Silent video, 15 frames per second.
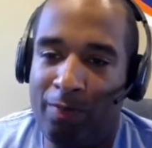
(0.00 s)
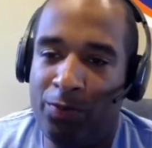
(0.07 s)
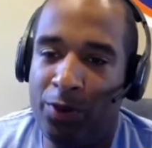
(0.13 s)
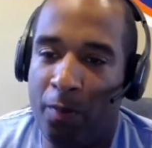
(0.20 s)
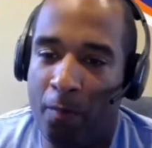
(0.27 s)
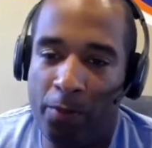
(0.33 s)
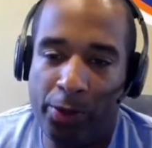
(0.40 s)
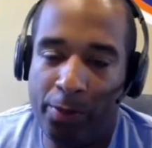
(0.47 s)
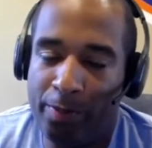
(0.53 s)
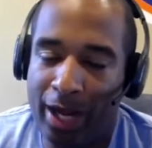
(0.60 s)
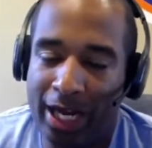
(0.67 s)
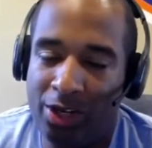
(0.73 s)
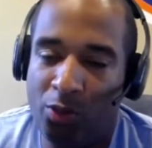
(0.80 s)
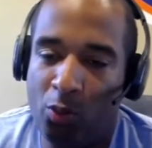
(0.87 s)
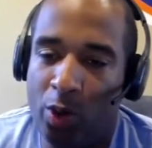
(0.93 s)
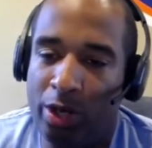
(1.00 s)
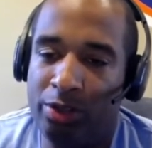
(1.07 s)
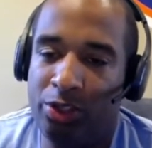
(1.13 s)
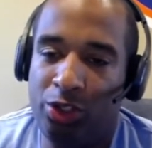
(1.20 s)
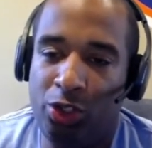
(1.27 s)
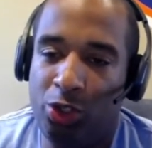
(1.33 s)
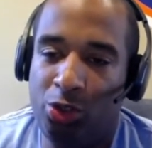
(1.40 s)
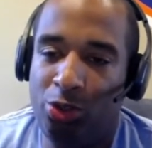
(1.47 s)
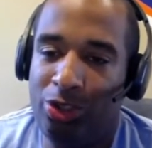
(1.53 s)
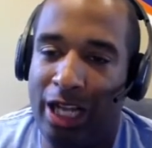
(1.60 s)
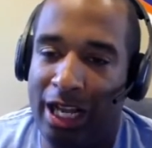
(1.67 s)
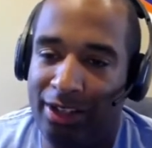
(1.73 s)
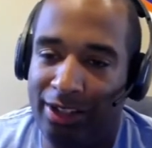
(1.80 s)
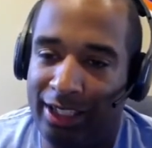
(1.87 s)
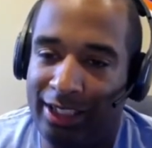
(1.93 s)
no matter what news
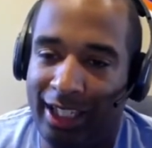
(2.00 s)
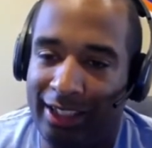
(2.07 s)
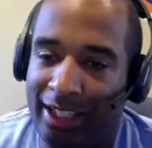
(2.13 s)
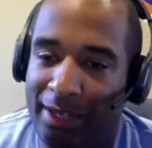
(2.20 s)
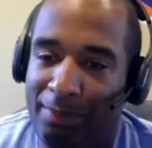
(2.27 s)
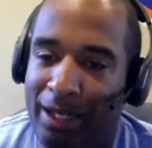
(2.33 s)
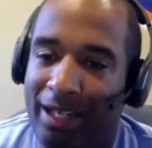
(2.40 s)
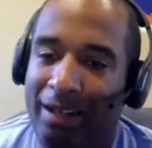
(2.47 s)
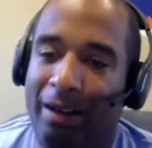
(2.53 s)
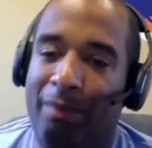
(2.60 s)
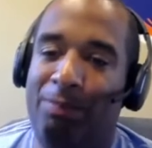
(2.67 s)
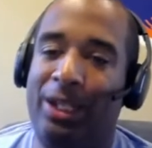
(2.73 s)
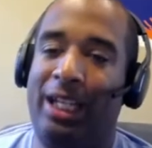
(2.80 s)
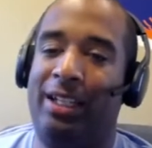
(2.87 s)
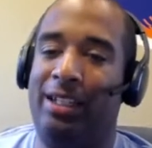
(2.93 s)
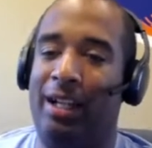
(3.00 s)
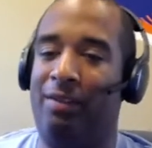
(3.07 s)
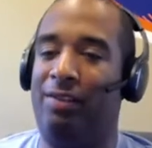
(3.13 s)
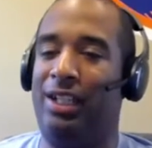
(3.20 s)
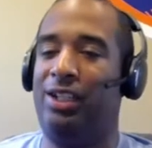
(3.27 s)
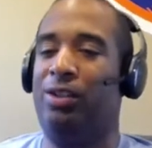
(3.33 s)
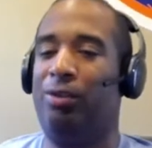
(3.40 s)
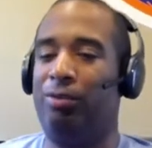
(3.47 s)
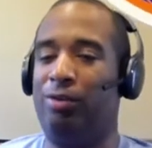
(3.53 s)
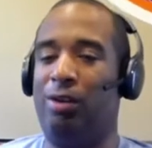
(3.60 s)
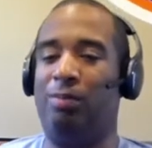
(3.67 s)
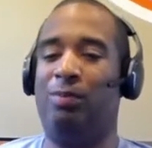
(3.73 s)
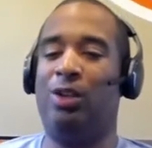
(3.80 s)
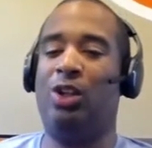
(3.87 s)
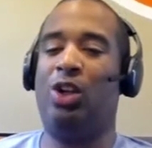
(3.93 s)
outlet that they may have obtained that video from,
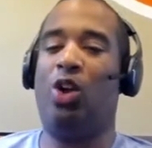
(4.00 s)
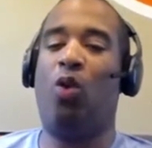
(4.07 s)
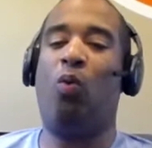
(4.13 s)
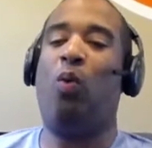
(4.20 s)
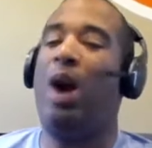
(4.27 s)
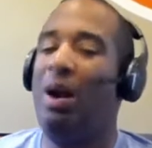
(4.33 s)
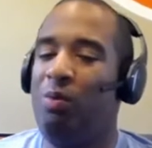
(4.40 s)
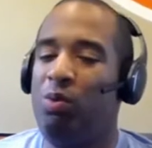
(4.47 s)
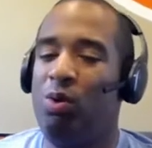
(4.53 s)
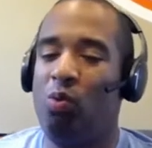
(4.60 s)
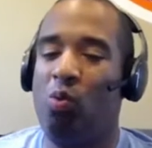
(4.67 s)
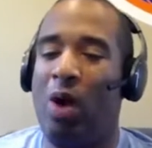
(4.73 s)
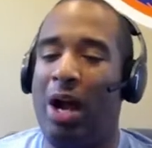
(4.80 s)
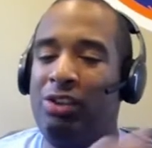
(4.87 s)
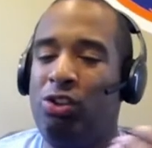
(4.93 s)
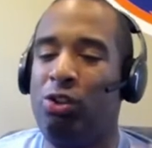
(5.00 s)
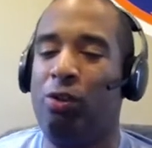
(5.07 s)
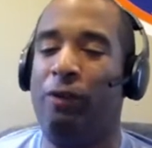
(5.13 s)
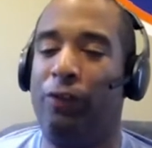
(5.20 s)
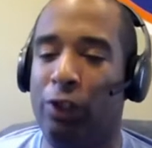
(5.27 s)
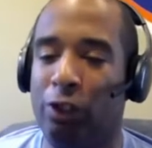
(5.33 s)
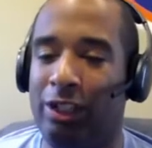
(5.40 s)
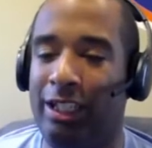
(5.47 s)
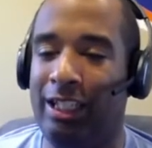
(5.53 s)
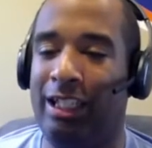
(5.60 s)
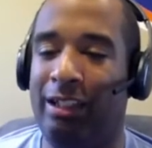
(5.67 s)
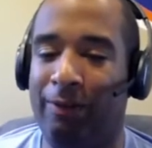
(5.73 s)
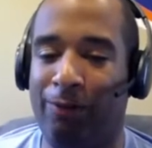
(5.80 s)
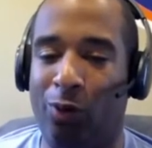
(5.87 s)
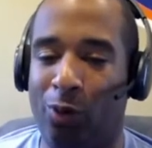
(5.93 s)
why do you feel the need to
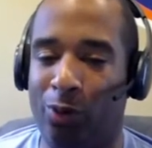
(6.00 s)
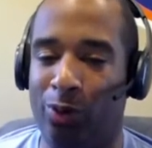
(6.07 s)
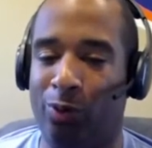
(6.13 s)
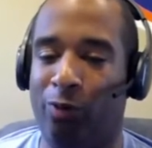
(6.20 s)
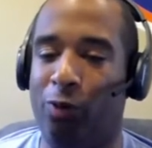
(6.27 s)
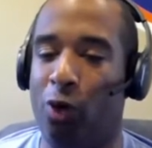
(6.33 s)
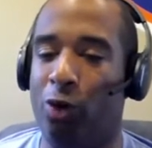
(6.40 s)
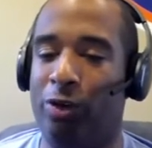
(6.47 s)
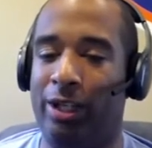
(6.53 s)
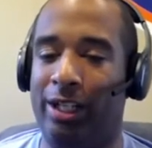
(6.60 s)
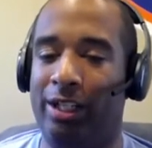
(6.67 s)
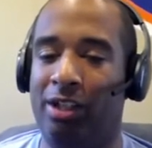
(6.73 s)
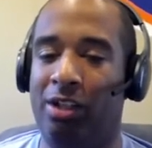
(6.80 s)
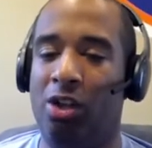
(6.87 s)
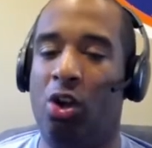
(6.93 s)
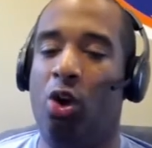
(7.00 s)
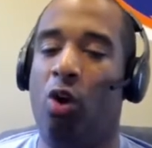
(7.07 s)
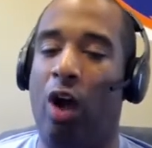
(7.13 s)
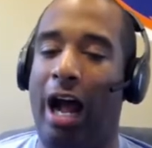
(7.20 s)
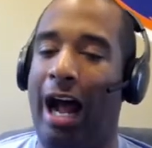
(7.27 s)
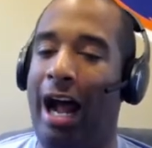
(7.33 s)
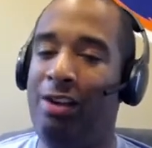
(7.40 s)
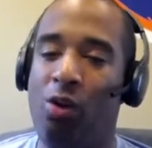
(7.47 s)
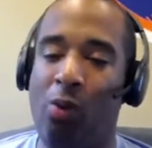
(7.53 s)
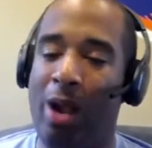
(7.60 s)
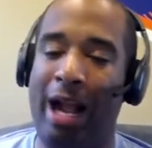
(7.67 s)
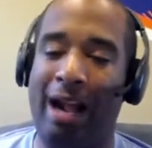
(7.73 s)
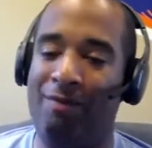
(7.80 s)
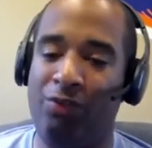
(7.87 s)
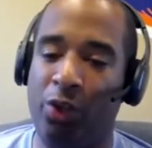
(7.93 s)
forward it? I don't
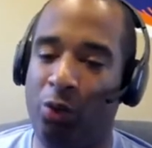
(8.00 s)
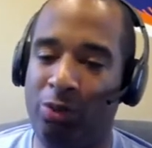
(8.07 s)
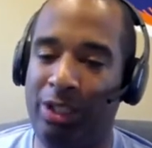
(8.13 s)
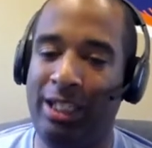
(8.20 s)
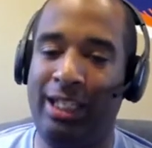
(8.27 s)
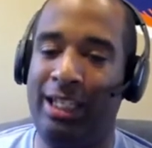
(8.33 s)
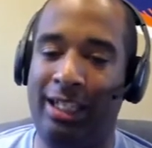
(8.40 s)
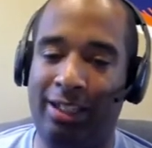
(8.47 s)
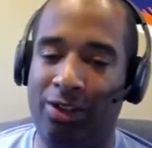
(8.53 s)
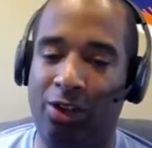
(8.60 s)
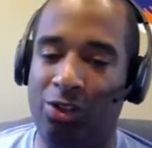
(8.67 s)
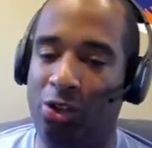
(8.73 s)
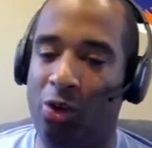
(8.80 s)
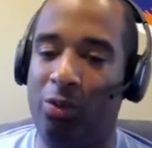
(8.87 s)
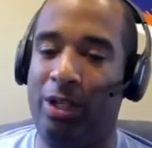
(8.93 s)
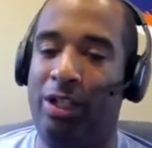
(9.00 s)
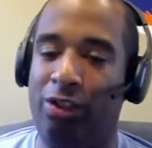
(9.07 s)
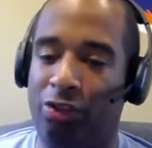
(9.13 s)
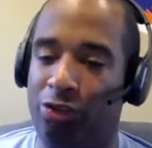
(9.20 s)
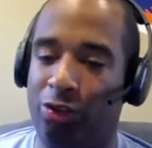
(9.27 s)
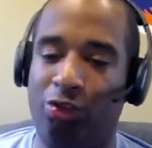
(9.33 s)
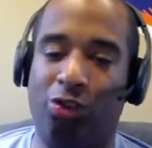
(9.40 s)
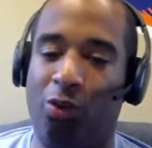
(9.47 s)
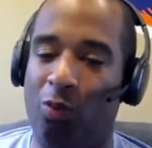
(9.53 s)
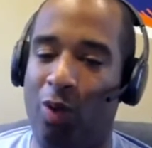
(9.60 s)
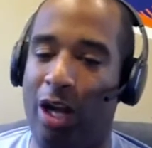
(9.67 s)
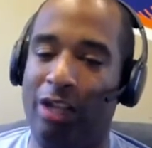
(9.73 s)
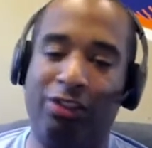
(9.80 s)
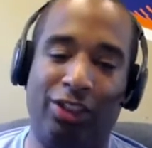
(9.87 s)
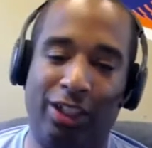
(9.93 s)
have no need or no interest of
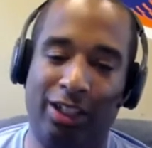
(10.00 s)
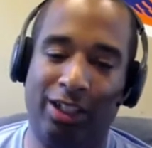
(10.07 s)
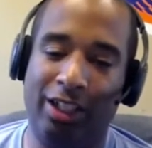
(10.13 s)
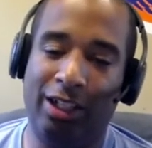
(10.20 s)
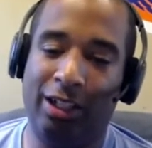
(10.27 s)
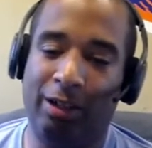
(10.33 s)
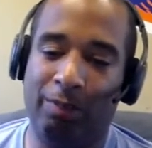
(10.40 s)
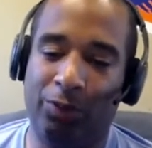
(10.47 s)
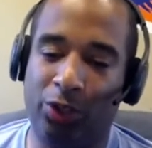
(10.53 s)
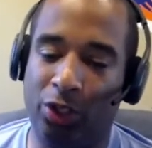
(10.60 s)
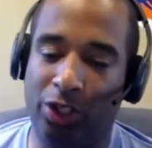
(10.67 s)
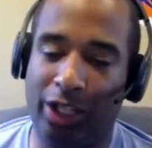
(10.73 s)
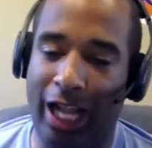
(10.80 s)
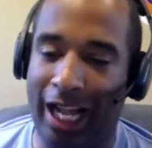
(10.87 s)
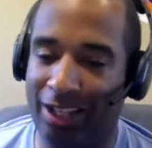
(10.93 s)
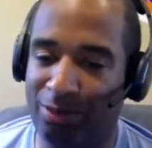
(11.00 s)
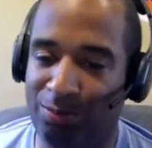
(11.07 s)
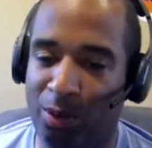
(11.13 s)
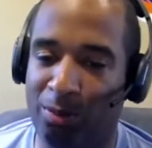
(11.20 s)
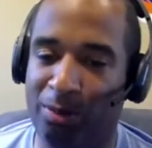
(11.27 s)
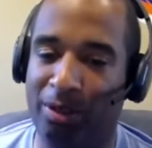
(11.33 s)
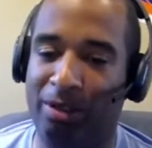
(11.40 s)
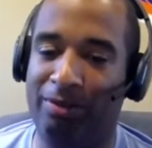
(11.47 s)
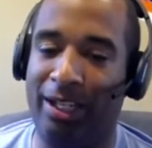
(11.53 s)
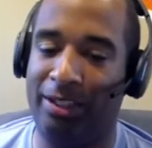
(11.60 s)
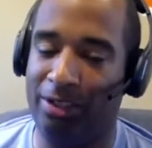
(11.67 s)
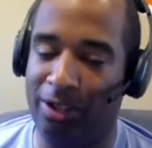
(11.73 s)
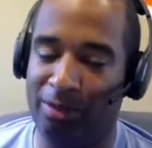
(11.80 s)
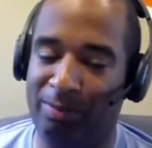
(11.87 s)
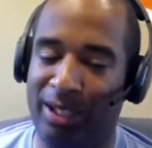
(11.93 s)
watching the last moment of that
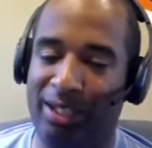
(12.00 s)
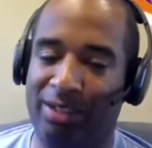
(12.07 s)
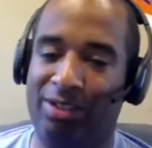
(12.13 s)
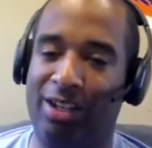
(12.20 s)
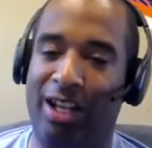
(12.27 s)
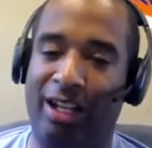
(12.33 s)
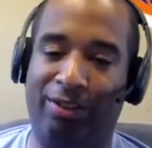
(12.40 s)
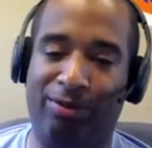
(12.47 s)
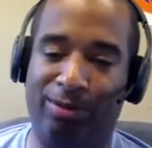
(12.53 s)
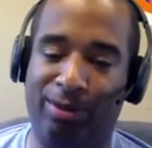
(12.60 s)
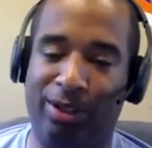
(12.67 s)
young man's life because